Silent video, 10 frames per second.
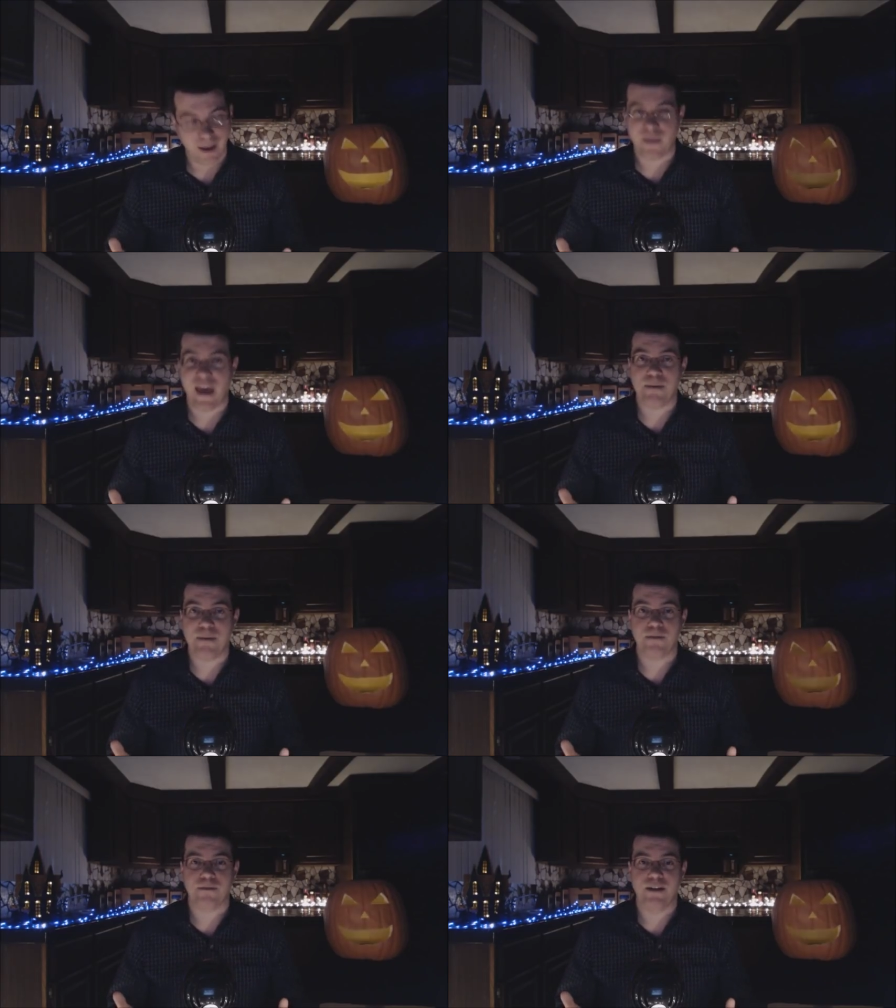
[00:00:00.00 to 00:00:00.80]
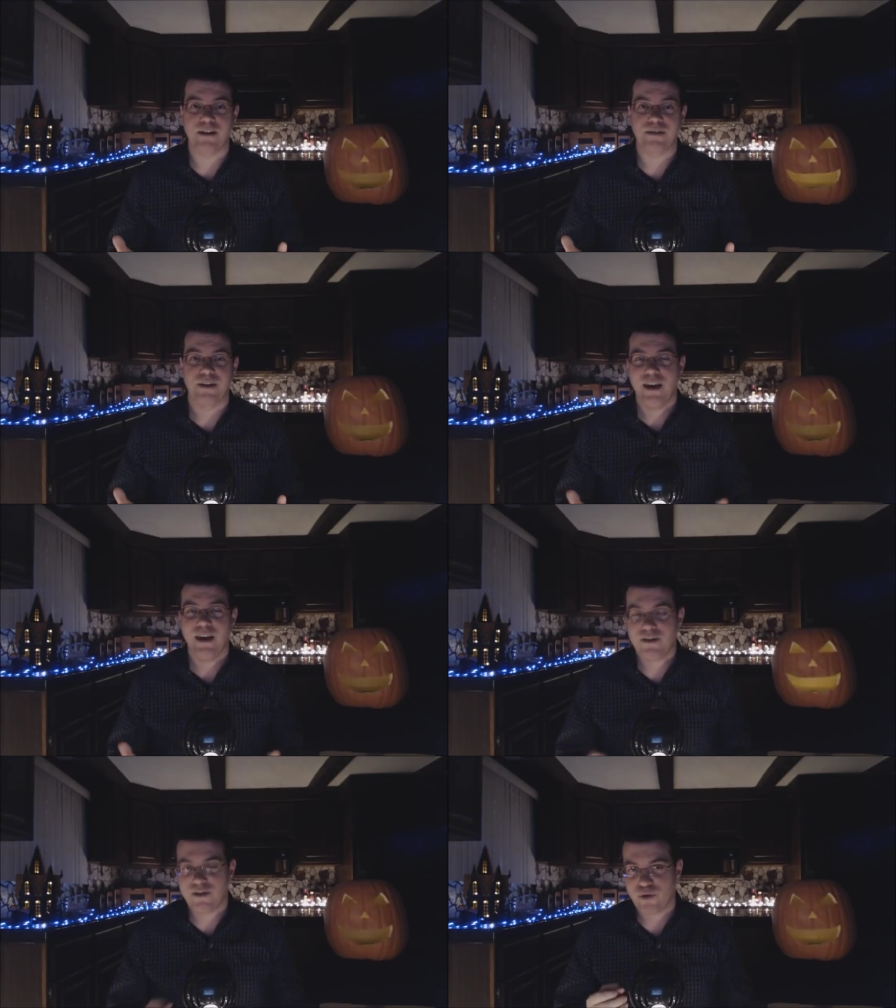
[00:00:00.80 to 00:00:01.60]
And that, my friends,
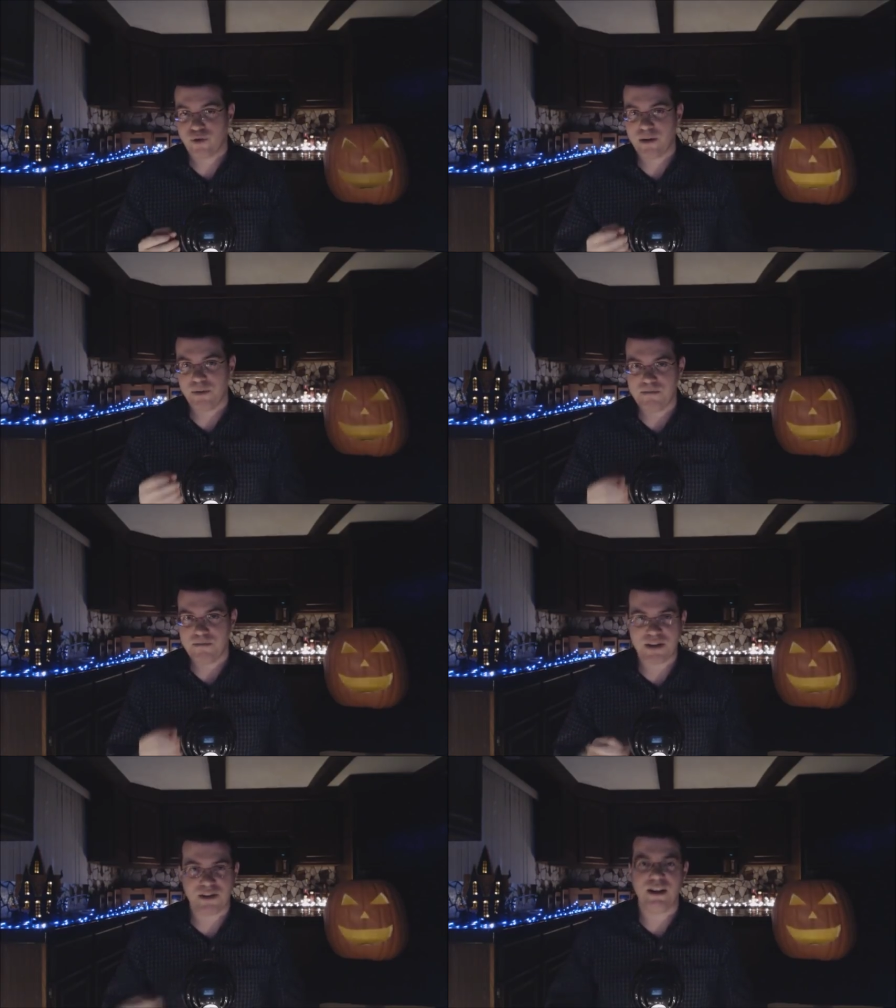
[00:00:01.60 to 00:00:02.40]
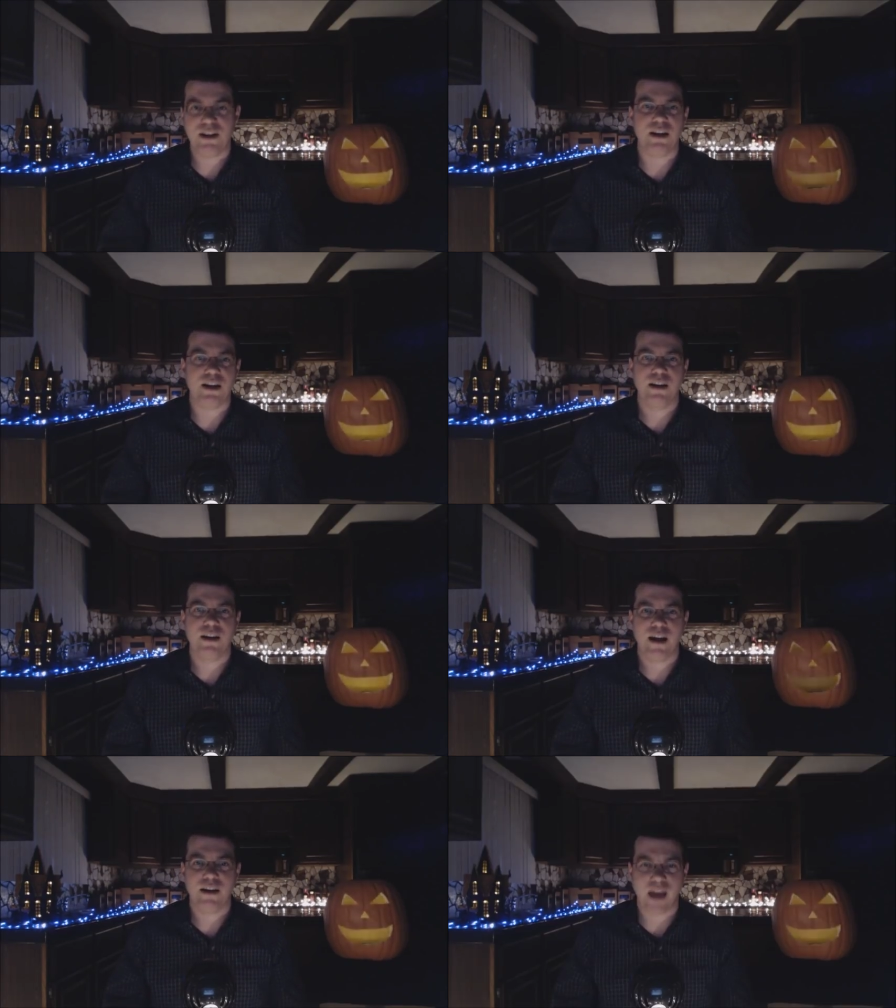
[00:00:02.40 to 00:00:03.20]
is an incredibly
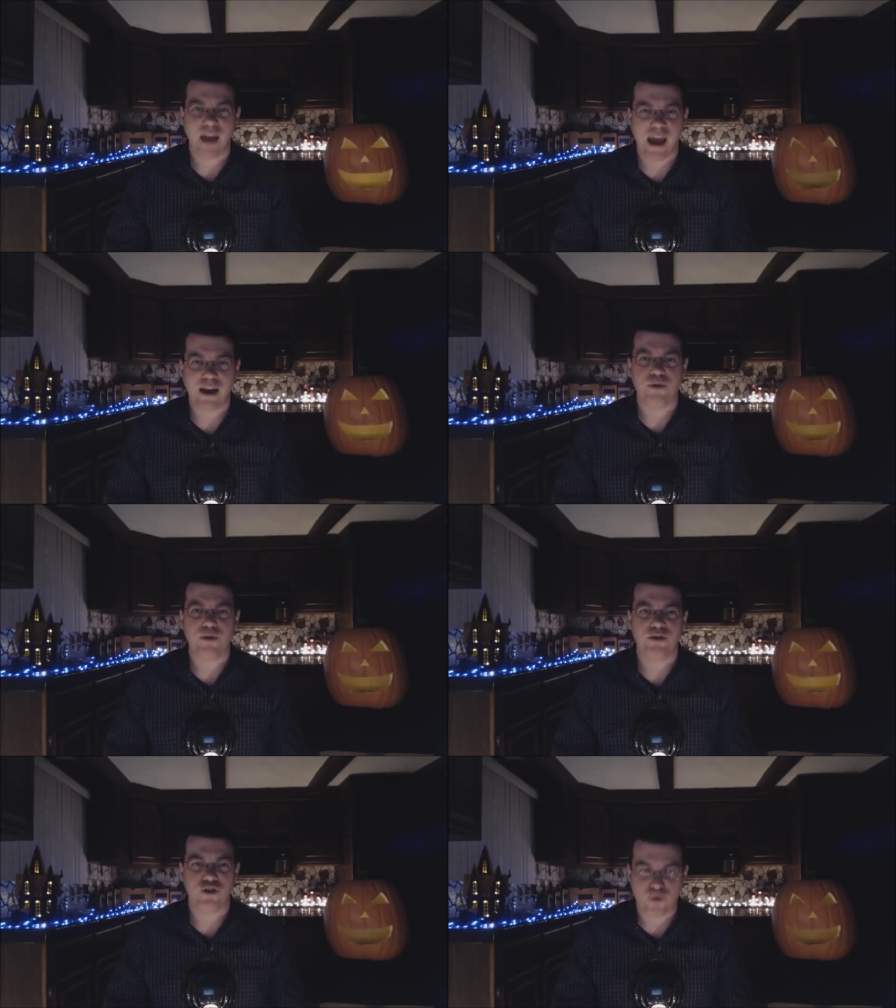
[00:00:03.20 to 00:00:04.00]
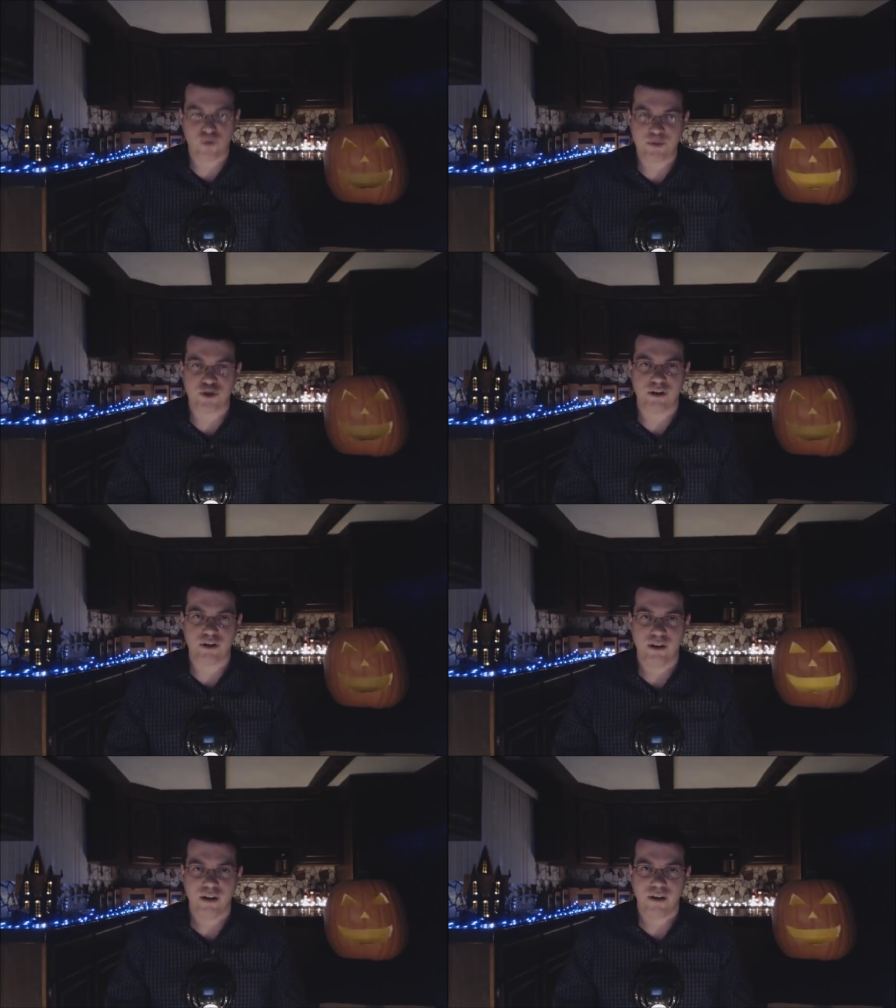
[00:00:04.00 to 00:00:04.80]
misleading and inaccurate description
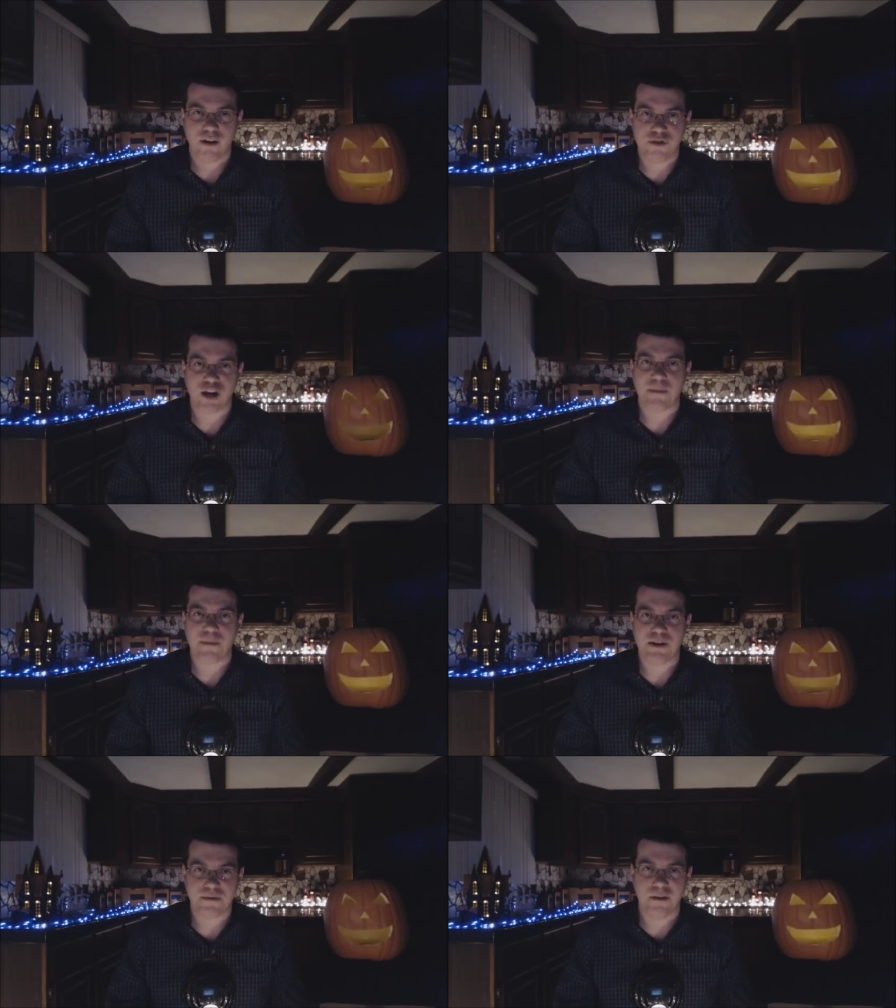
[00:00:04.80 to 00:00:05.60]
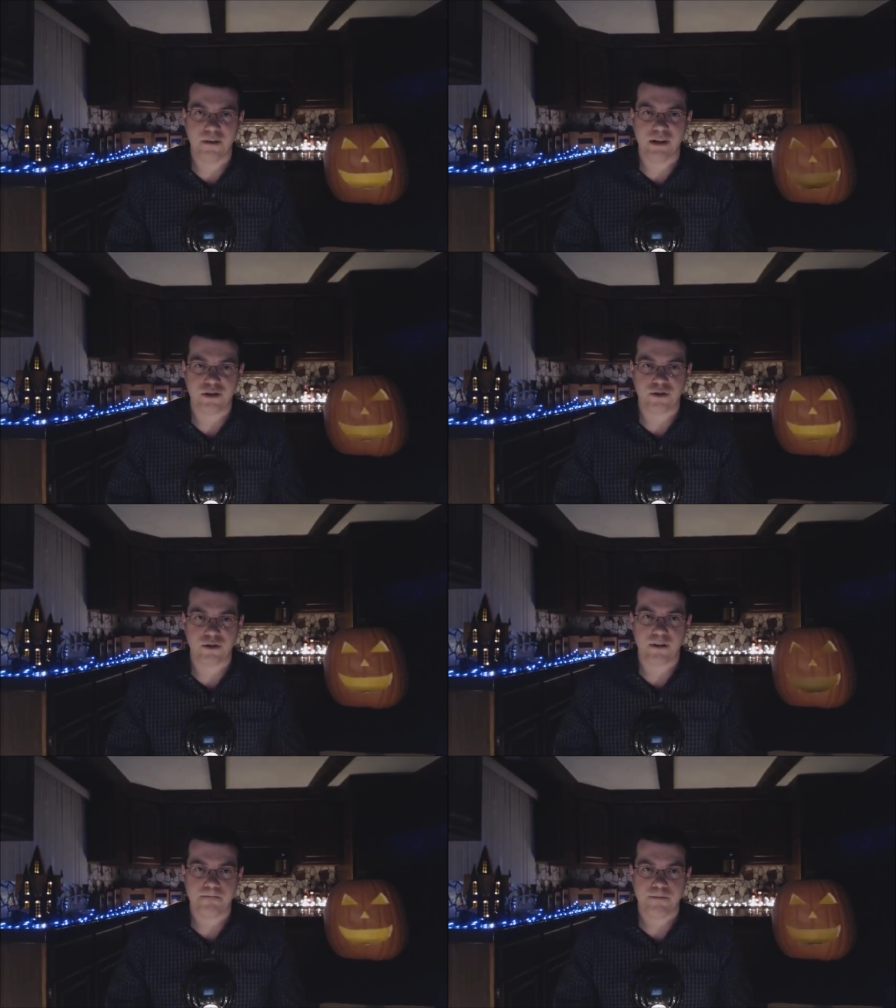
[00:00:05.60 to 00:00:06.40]
of the Japanese film
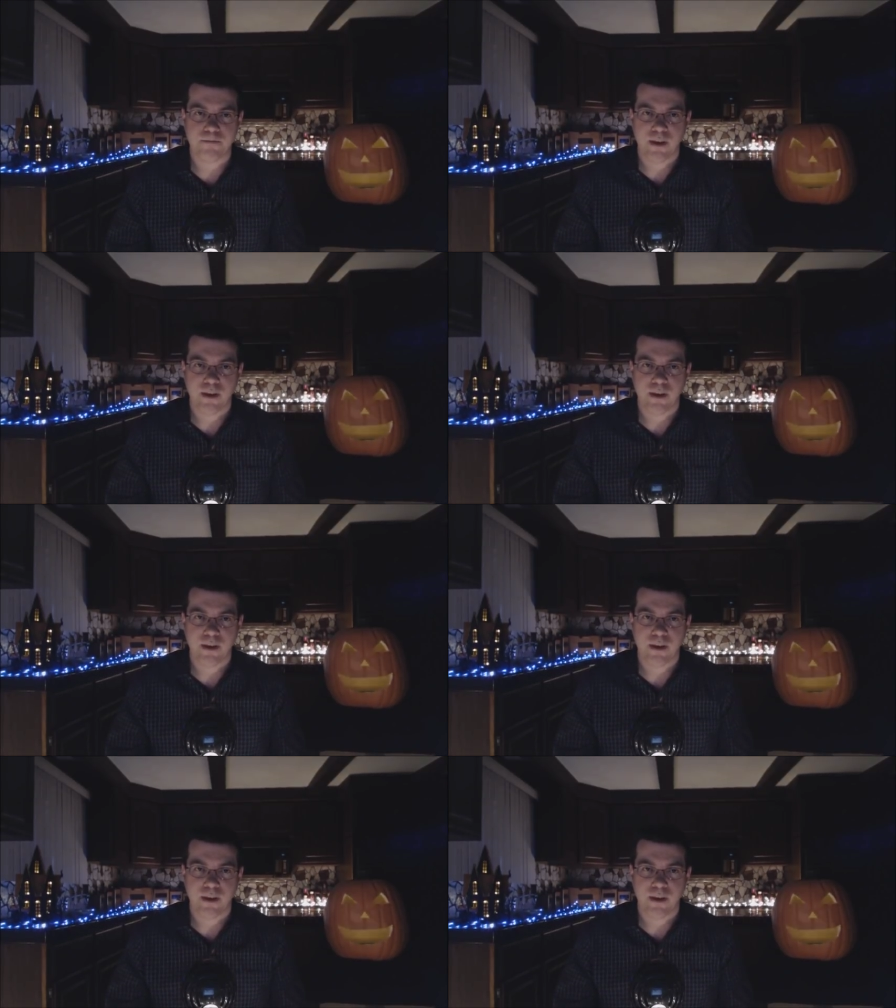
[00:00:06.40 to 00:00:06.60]
industry.